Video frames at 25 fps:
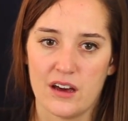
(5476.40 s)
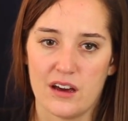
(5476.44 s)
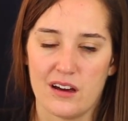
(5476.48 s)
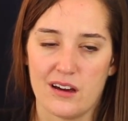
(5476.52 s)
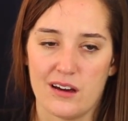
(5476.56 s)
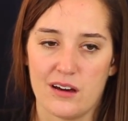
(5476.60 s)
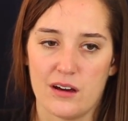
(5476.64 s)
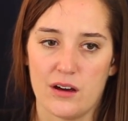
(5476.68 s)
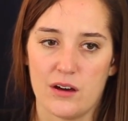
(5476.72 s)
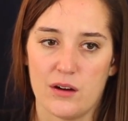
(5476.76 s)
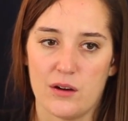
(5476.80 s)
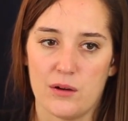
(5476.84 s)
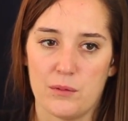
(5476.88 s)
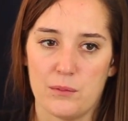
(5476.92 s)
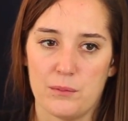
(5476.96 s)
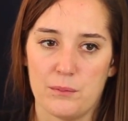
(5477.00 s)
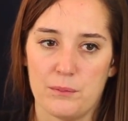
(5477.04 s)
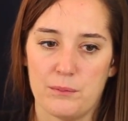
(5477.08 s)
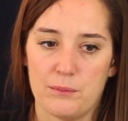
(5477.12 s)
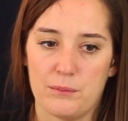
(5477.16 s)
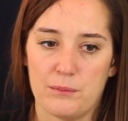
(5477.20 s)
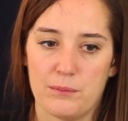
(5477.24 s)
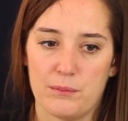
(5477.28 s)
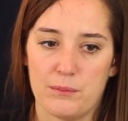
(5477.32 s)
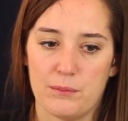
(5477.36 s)

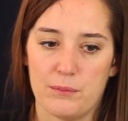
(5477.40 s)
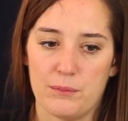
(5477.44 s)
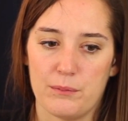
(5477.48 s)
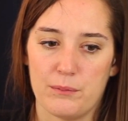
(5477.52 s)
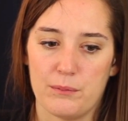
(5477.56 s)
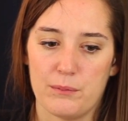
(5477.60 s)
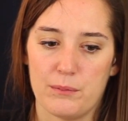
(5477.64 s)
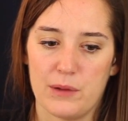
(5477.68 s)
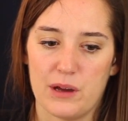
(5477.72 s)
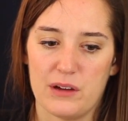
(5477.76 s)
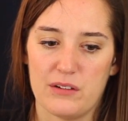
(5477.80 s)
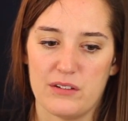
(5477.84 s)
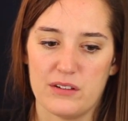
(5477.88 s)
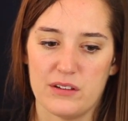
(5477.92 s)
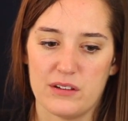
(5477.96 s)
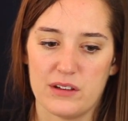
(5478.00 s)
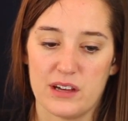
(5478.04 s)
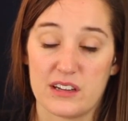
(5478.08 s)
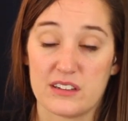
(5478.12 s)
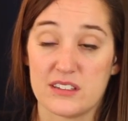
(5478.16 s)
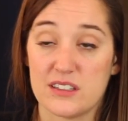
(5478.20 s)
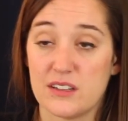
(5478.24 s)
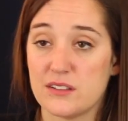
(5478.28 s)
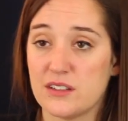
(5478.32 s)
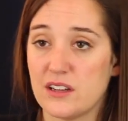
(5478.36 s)
I feel,
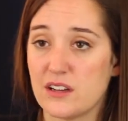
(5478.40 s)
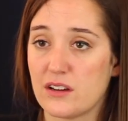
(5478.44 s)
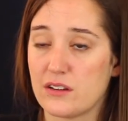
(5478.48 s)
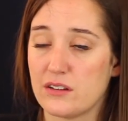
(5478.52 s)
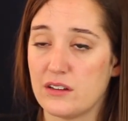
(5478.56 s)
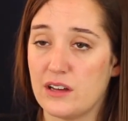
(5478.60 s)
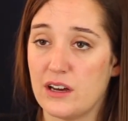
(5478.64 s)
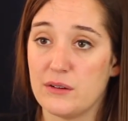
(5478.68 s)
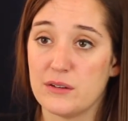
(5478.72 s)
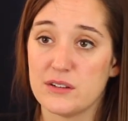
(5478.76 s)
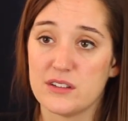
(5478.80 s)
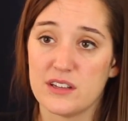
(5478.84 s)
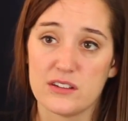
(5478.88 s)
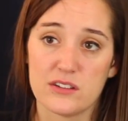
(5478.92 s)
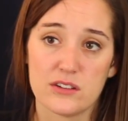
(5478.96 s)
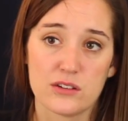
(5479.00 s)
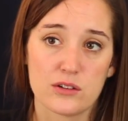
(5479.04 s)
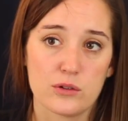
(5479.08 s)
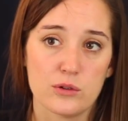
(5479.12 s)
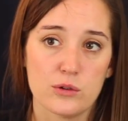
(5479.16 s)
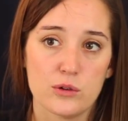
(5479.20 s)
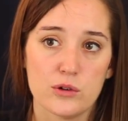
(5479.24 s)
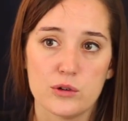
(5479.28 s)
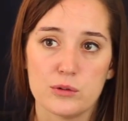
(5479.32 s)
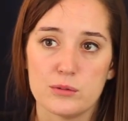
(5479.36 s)
because I was at
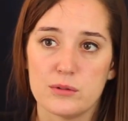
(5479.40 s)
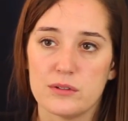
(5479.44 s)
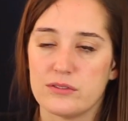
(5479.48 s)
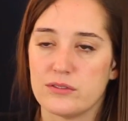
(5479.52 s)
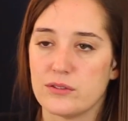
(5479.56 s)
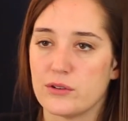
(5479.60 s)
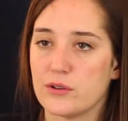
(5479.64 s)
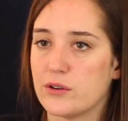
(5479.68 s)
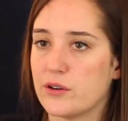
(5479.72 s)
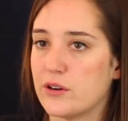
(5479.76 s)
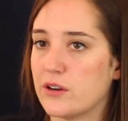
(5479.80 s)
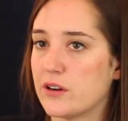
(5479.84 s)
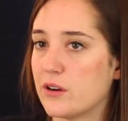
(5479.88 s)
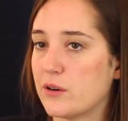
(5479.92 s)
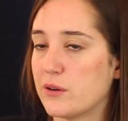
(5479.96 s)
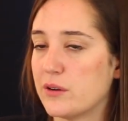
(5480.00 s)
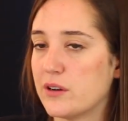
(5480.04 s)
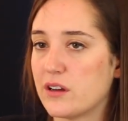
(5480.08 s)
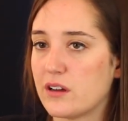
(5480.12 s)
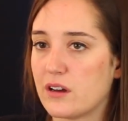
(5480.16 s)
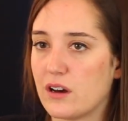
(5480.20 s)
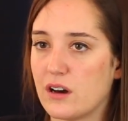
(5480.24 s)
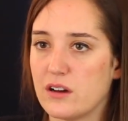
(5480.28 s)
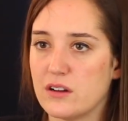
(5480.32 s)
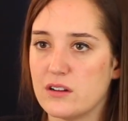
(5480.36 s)
school before going
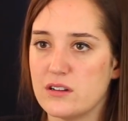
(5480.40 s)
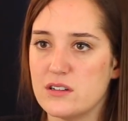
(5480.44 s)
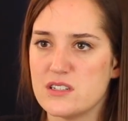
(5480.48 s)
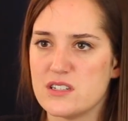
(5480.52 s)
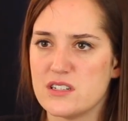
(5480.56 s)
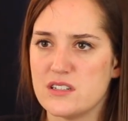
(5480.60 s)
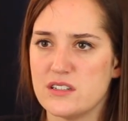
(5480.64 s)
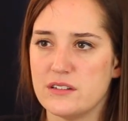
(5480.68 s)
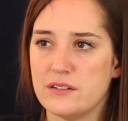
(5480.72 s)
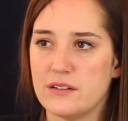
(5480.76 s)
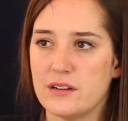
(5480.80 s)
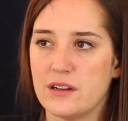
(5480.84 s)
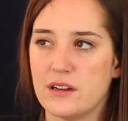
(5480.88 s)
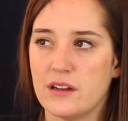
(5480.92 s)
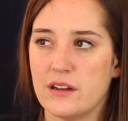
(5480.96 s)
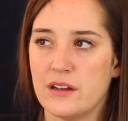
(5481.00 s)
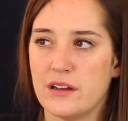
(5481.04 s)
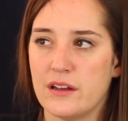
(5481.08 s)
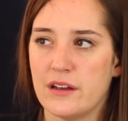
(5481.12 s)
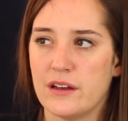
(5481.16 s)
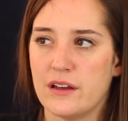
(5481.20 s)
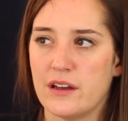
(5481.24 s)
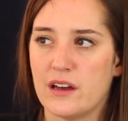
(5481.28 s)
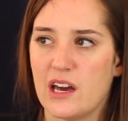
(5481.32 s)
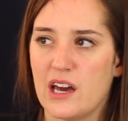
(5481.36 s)
to college, and
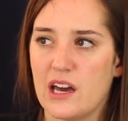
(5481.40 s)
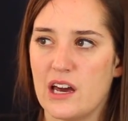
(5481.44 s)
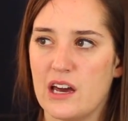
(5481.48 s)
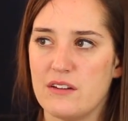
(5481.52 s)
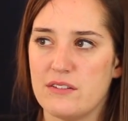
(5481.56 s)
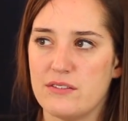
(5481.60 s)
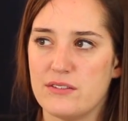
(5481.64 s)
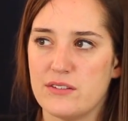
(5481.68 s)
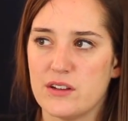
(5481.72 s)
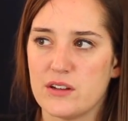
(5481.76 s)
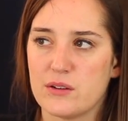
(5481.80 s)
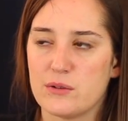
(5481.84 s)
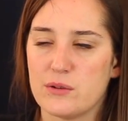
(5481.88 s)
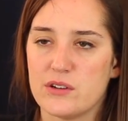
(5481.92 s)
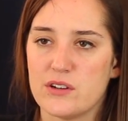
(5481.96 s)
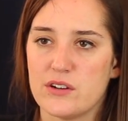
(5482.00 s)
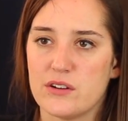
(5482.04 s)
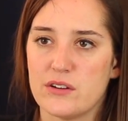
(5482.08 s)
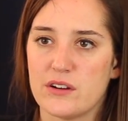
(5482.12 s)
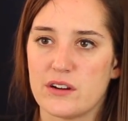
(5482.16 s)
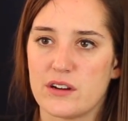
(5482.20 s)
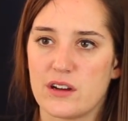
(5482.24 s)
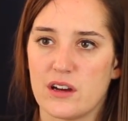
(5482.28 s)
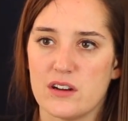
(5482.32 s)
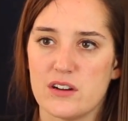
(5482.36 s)
I feel like when
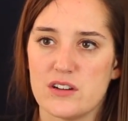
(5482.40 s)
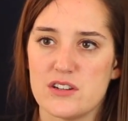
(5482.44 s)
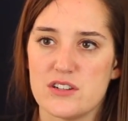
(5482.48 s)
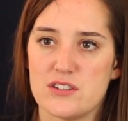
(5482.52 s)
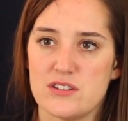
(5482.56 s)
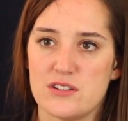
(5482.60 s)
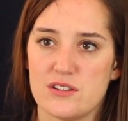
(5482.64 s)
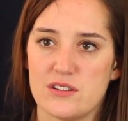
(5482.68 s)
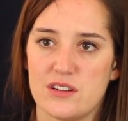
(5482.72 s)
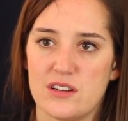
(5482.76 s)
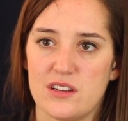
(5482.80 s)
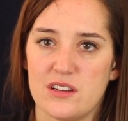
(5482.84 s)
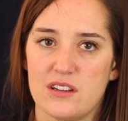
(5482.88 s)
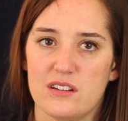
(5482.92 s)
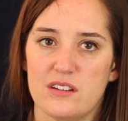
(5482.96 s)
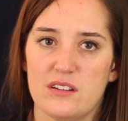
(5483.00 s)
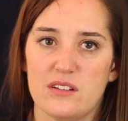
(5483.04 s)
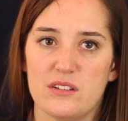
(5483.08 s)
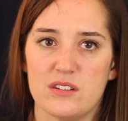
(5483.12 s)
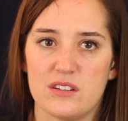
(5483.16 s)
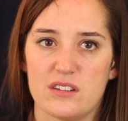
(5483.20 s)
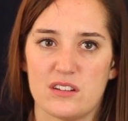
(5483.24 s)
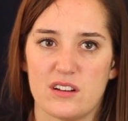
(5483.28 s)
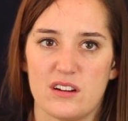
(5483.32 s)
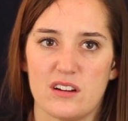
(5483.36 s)
you're a college student,
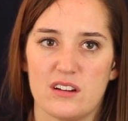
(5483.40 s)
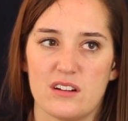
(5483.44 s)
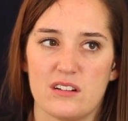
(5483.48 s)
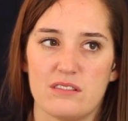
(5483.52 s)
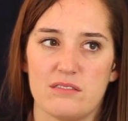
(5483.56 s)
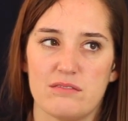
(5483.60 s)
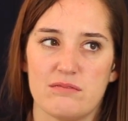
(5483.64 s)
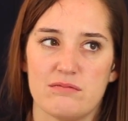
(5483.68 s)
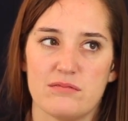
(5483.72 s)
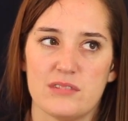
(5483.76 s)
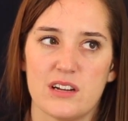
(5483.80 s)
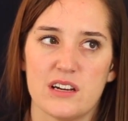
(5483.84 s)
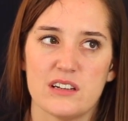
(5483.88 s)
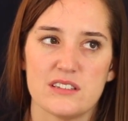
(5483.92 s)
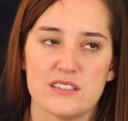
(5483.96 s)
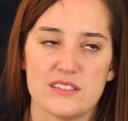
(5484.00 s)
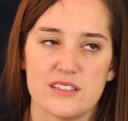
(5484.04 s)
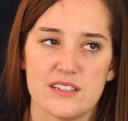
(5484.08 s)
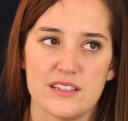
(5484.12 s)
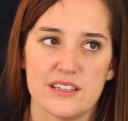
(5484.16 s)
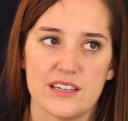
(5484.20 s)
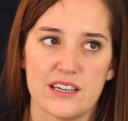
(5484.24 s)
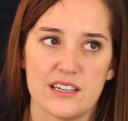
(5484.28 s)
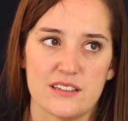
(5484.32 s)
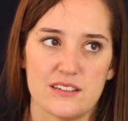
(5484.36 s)
you start not
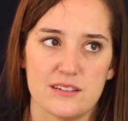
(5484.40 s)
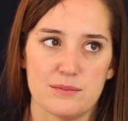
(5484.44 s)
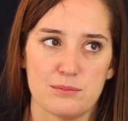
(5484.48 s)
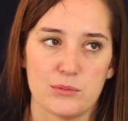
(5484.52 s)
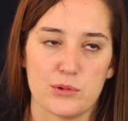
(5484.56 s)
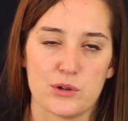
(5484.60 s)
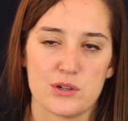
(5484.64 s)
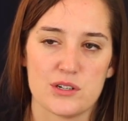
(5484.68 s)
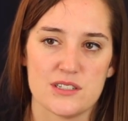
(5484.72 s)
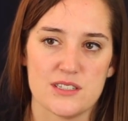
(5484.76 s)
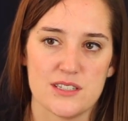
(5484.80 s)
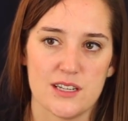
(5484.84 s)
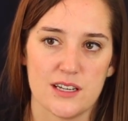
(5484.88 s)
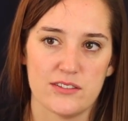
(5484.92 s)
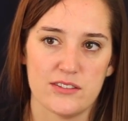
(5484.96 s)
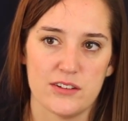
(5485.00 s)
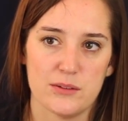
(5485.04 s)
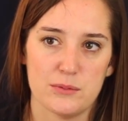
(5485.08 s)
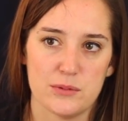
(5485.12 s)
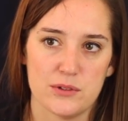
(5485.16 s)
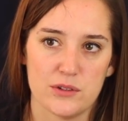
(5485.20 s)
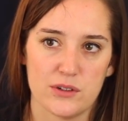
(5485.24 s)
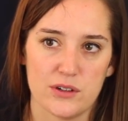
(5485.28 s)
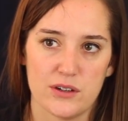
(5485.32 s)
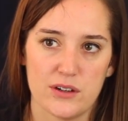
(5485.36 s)
necessarily get more
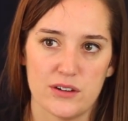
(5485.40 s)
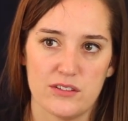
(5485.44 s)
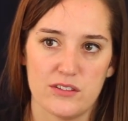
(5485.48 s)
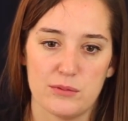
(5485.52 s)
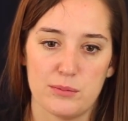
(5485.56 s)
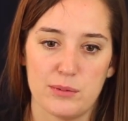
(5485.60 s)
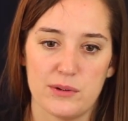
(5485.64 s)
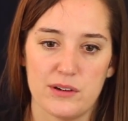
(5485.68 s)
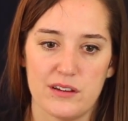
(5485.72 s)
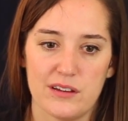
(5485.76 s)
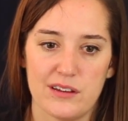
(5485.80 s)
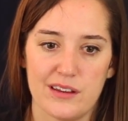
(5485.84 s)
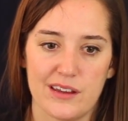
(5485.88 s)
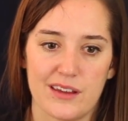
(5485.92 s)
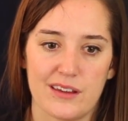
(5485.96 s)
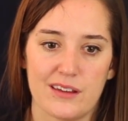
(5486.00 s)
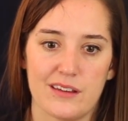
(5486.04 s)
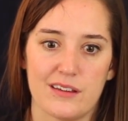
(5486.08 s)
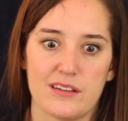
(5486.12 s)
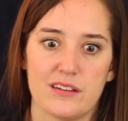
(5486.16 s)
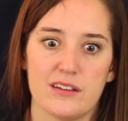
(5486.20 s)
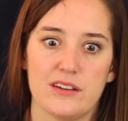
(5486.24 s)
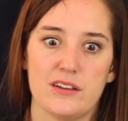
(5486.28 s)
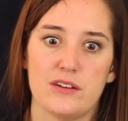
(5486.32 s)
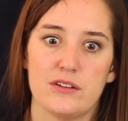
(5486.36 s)
self-absorbed, but like
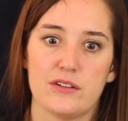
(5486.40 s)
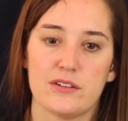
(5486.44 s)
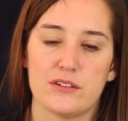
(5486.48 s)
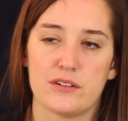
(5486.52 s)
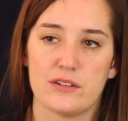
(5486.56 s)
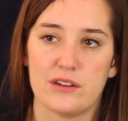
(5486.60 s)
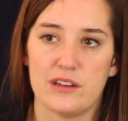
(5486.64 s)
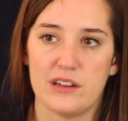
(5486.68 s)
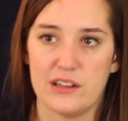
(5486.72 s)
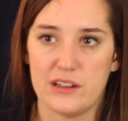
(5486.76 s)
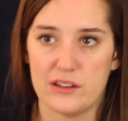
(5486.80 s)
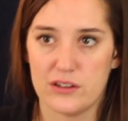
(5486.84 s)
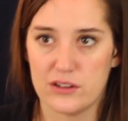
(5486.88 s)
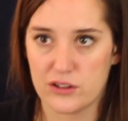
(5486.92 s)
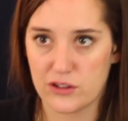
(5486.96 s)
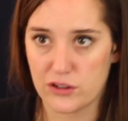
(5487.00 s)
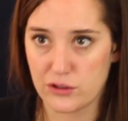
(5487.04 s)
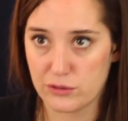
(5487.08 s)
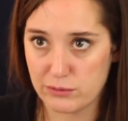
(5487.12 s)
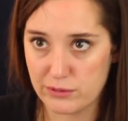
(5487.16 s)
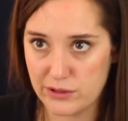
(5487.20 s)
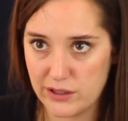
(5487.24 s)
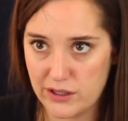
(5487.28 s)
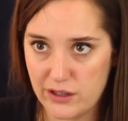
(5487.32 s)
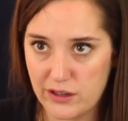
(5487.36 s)
you're getting a
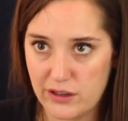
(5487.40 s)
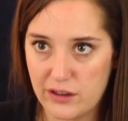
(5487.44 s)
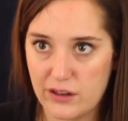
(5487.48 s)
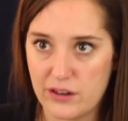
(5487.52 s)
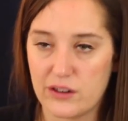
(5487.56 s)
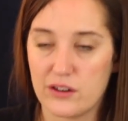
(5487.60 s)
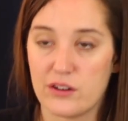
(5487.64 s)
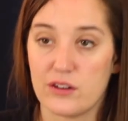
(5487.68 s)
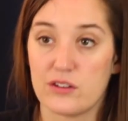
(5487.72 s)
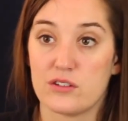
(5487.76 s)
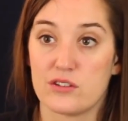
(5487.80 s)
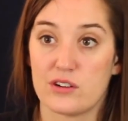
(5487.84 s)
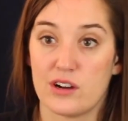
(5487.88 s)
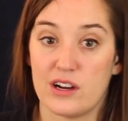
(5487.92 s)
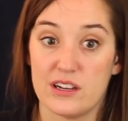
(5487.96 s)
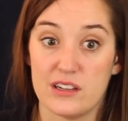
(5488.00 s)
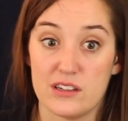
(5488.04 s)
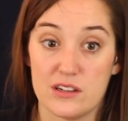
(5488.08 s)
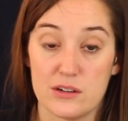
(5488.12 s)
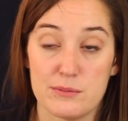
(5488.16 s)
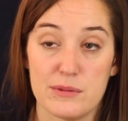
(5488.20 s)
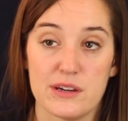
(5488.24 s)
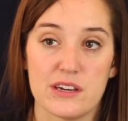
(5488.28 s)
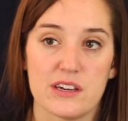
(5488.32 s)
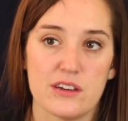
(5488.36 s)
career,
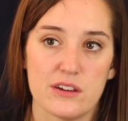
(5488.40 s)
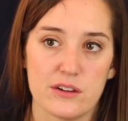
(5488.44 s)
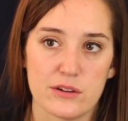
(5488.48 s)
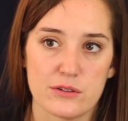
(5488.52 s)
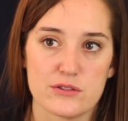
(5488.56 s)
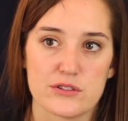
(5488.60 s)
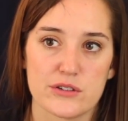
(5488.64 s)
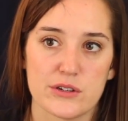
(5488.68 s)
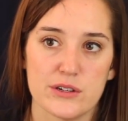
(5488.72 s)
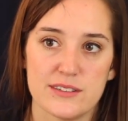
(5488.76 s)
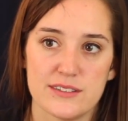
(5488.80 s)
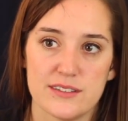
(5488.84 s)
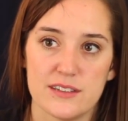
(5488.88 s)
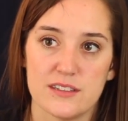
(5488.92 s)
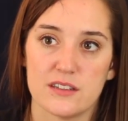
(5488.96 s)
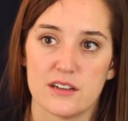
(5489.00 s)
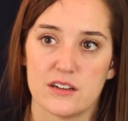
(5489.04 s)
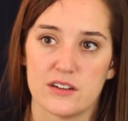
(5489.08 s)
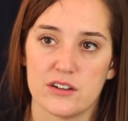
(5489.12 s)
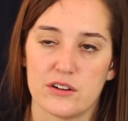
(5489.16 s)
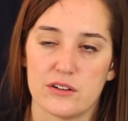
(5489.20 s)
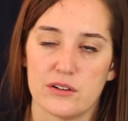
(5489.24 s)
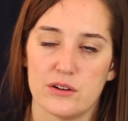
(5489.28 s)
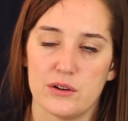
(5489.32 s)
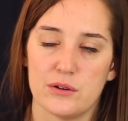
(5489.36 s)
you're making your own choices
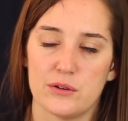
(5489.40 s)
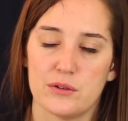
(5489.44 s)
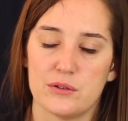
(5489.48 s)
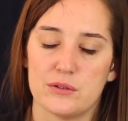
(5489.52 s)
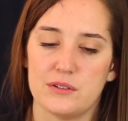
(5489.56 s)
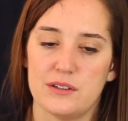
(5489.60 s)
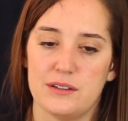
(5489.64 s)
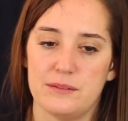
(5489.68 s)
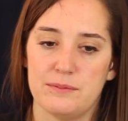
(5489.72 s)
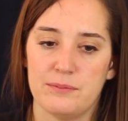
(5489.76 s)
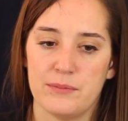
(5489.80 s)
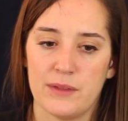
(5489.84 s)
on your own,